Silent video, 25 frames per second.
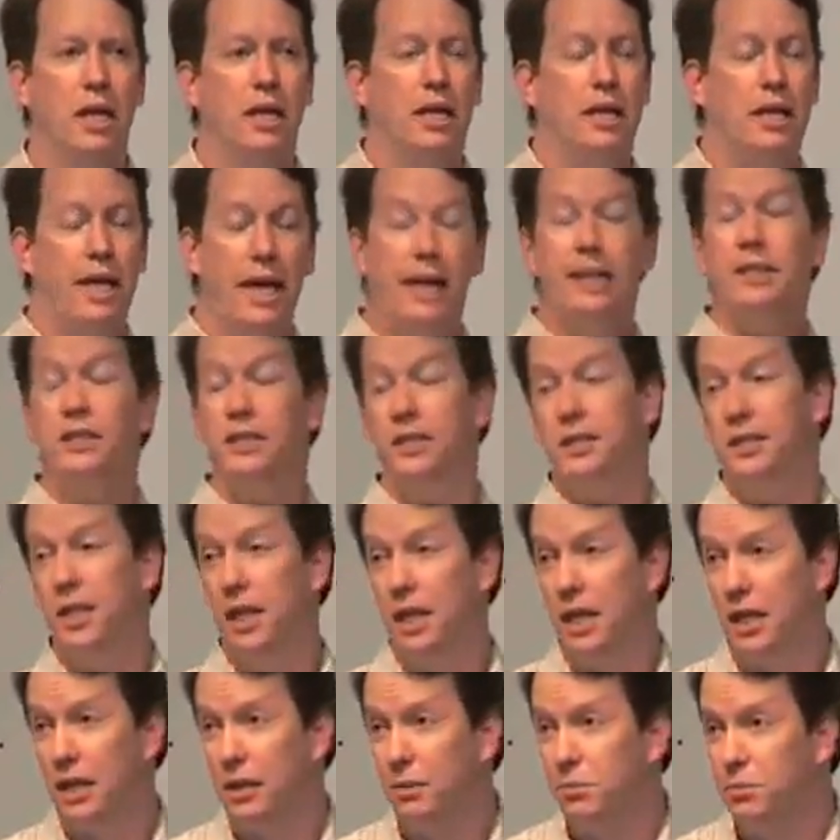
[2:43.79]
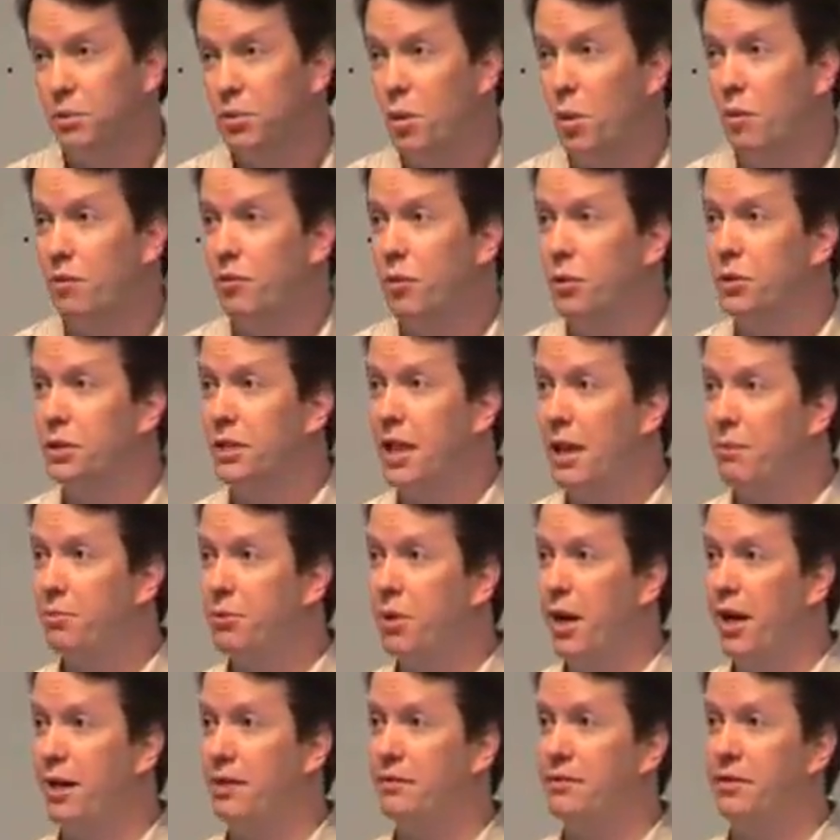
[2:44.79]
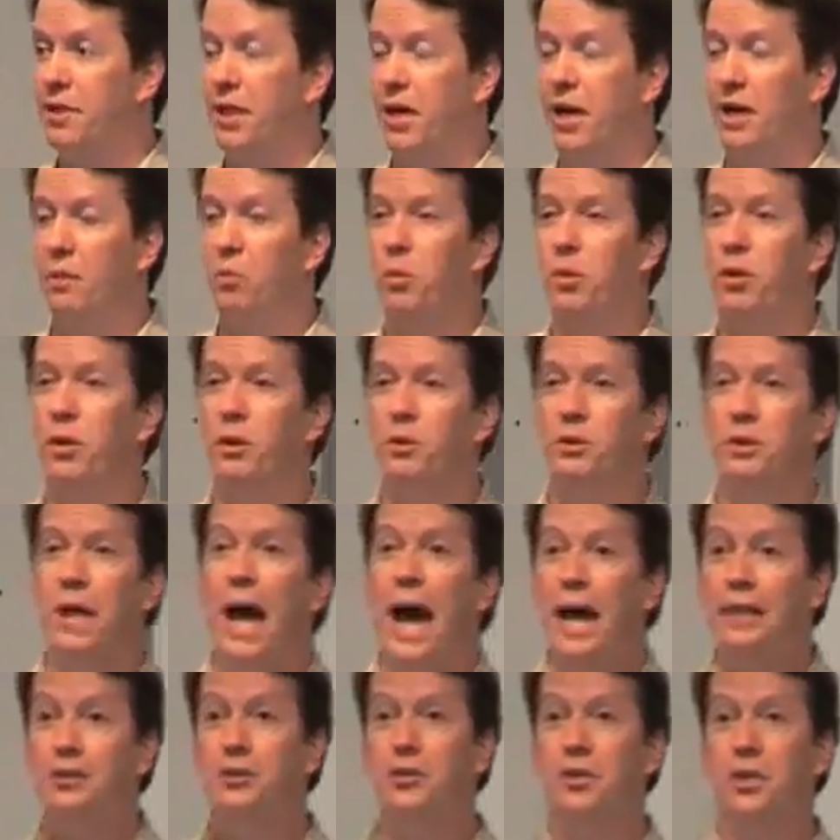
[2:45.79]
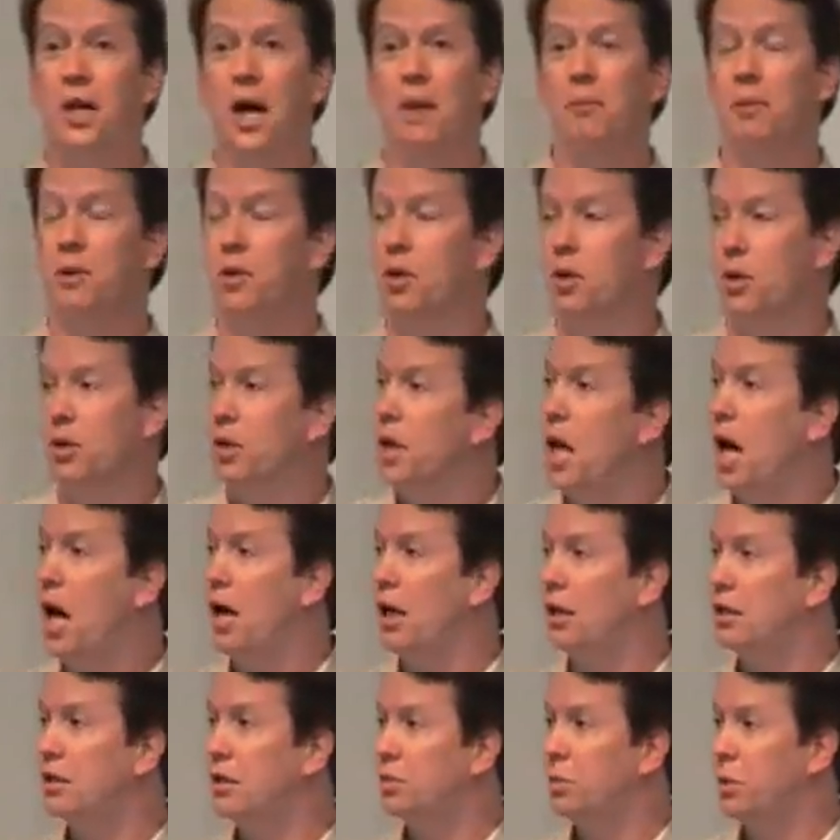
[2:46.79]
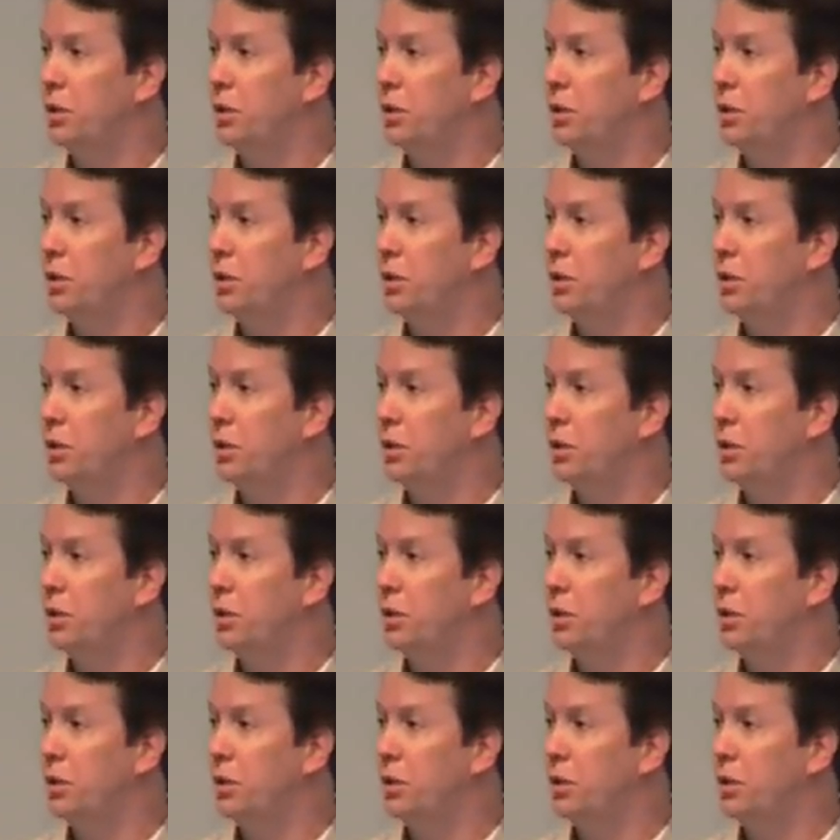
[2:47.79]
in ancient times, when we first kept track of time, we used astronomical clocks.